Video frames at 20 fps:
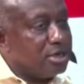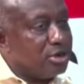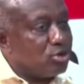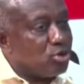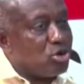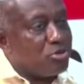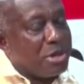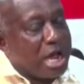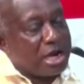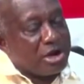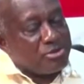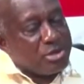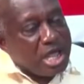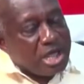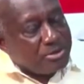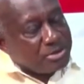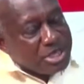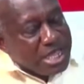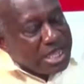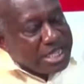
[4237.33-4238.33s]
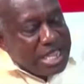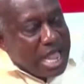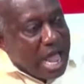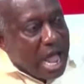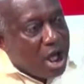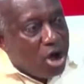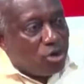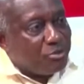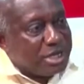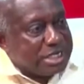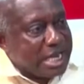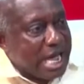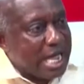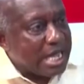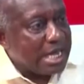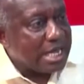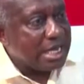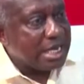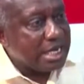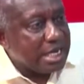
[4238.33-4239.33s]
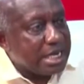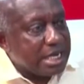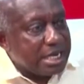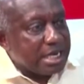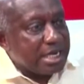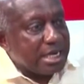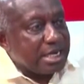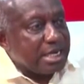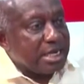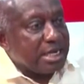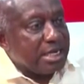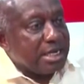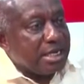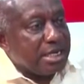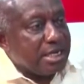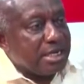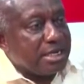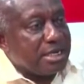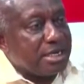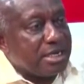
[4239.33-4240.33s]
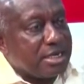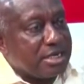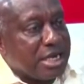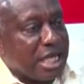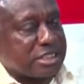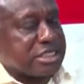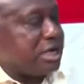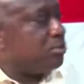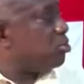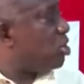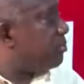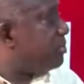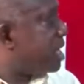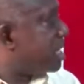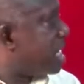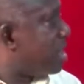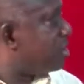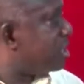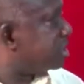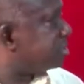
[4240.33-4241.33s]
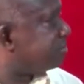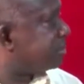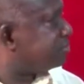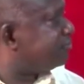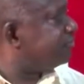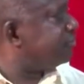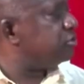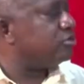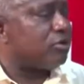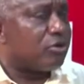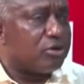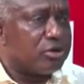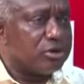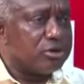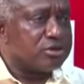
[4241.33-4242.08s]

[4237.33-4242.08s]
Woman, baby, a ya, or better. Now tell me, Ben, I expect you know.